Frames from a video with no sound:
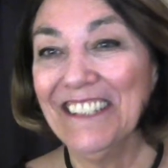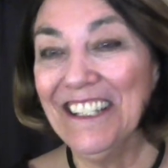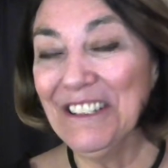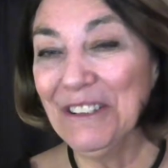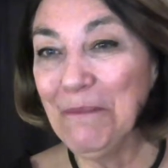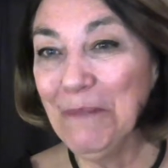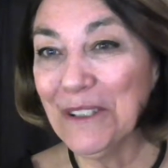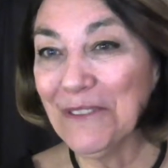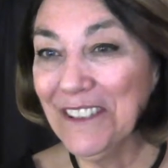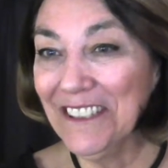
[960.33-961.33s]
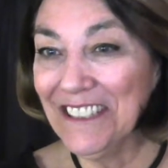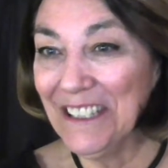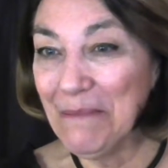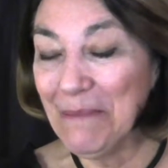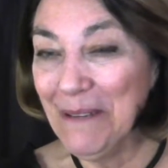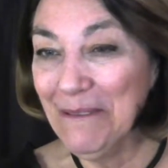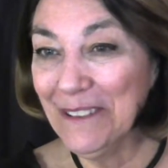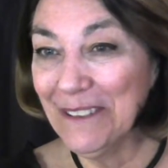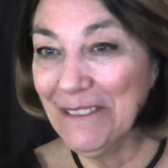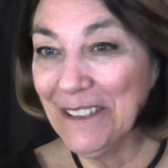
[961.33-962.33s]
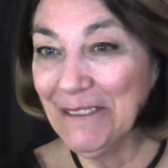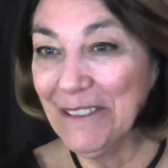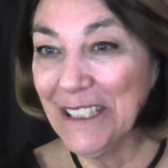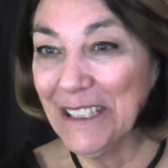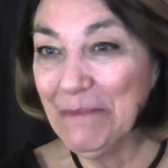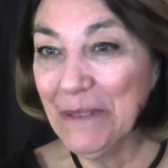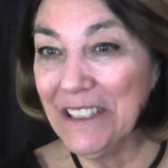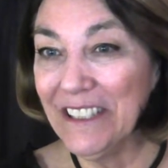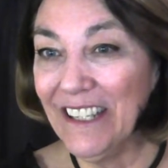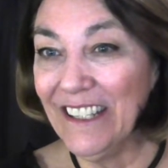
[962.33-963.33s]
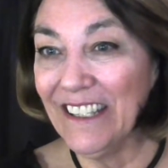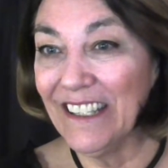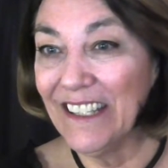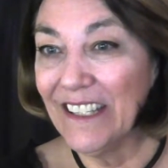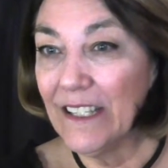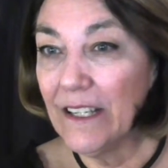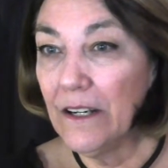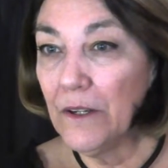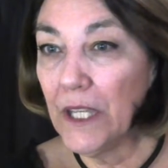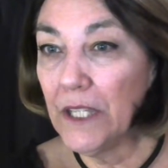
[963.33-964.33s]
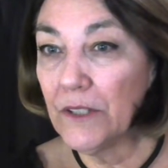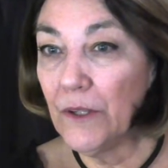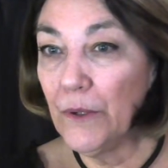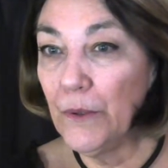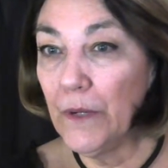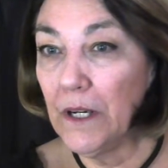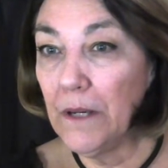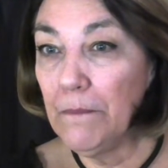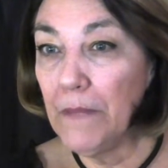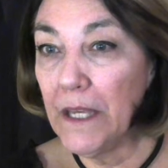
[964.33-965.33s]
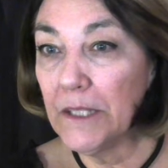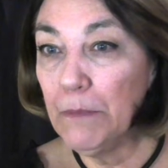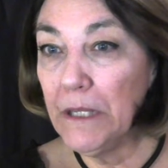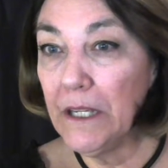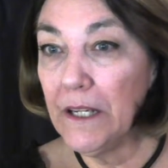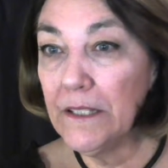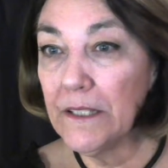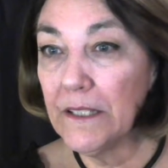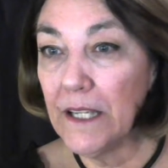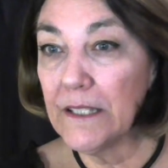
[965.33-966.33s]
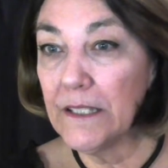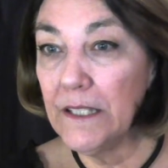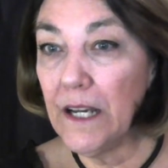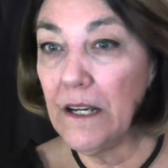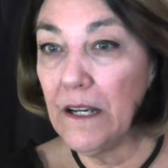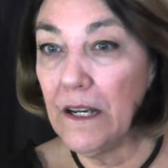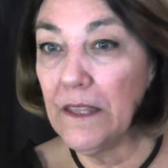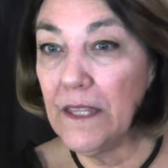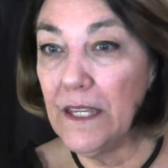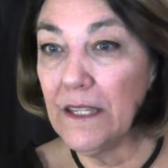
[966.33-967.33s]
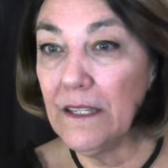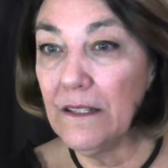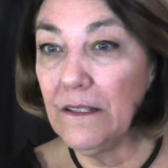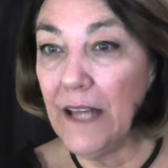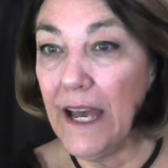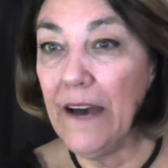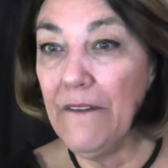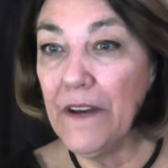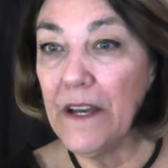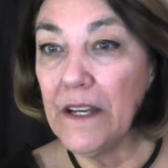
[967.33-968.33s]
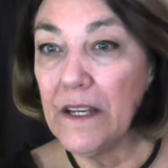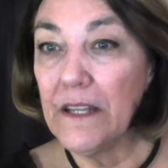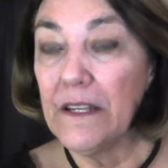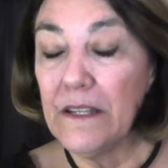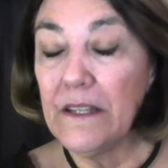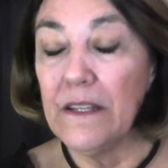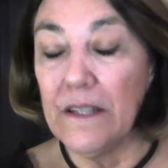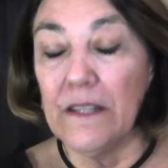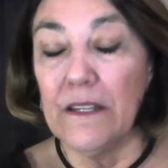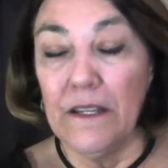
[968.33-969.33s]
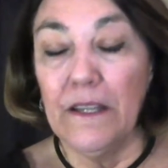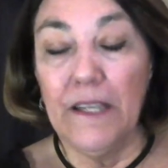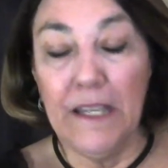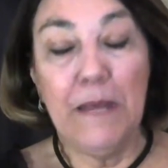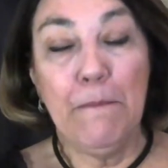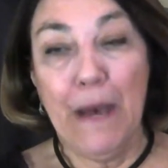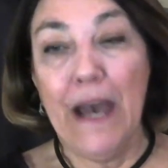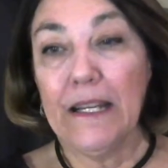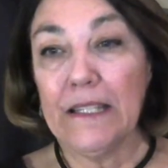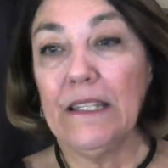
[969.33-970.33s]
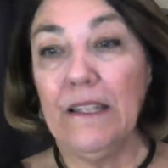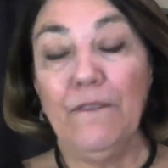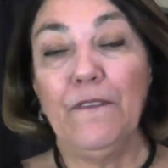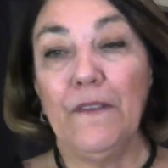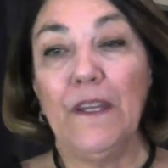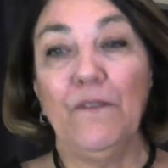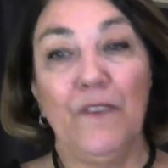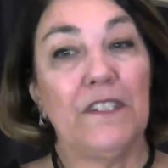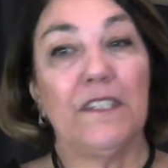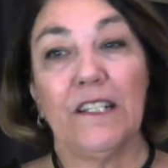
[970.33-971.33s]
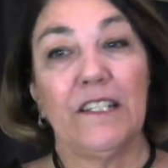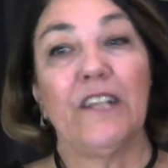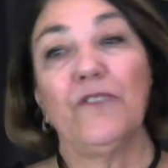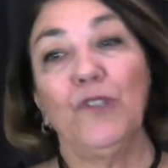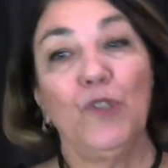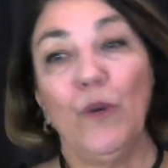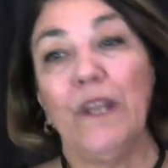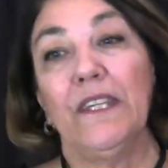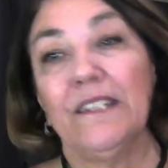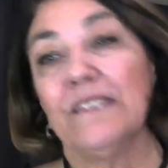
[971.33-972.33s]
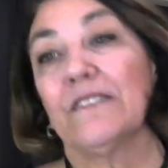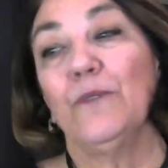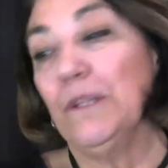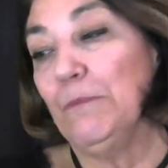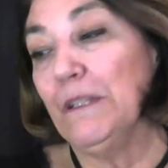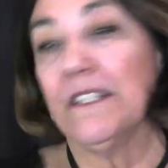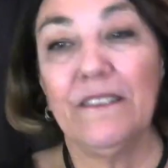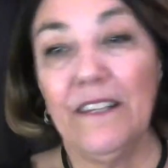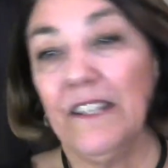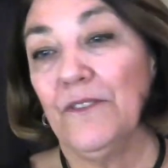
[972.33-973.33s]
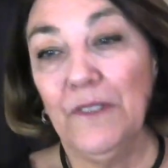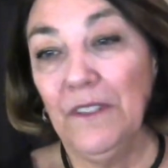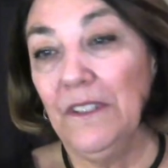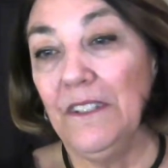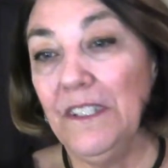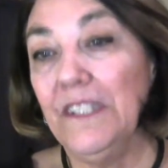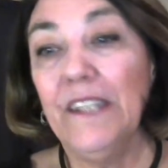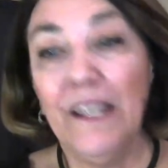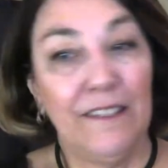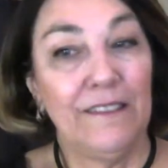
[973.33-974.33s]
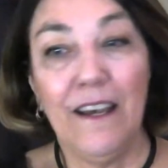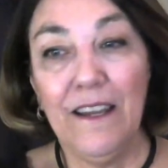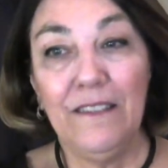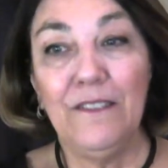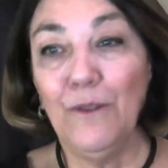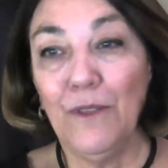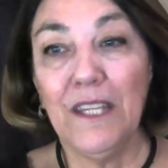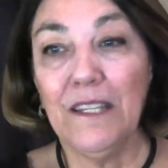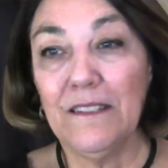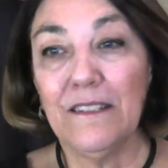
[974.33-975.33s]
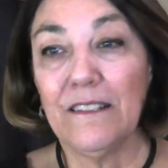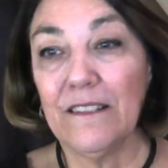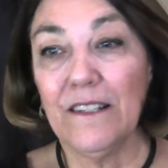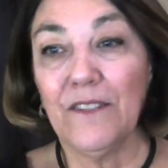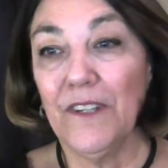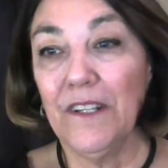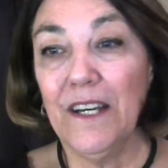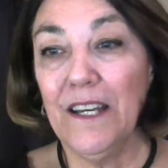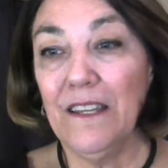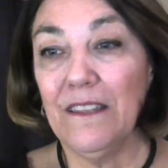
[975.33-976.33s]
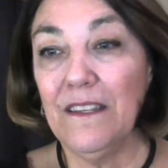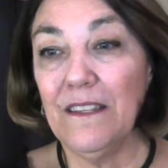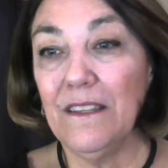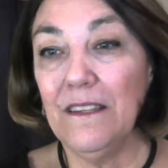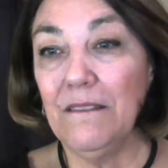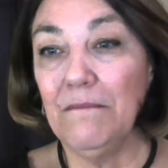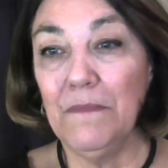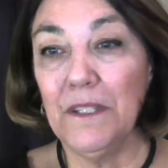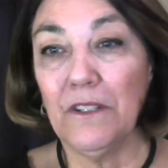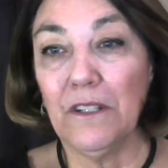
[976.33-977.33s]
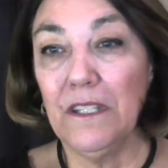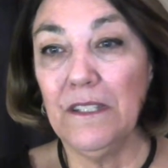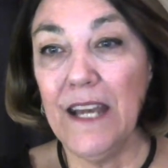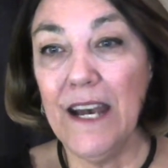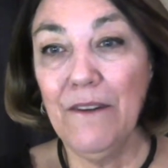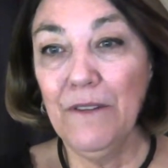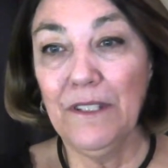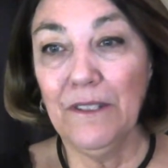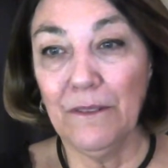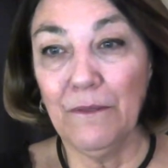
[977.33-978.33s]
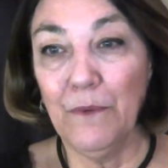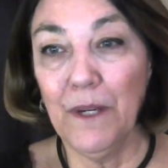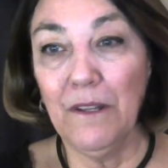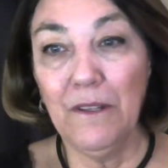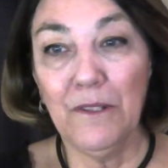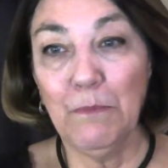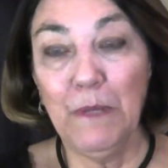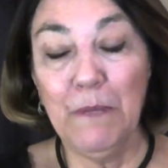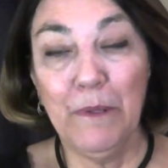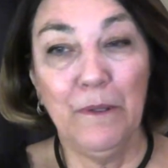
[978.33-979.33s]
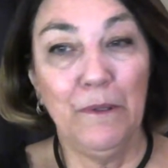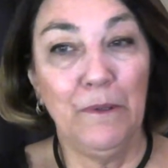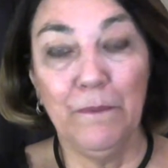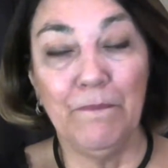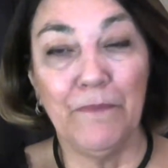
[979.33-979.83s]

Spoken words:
Thank you so much for the tip. I really, really, really appreciate it. Okay, so SBI's test. Yeah, I think it'll have an impact if it's successful. And do I think it's going to be successful? Yes, I do think it's successful. I think that Mr. Kitao is one of those people who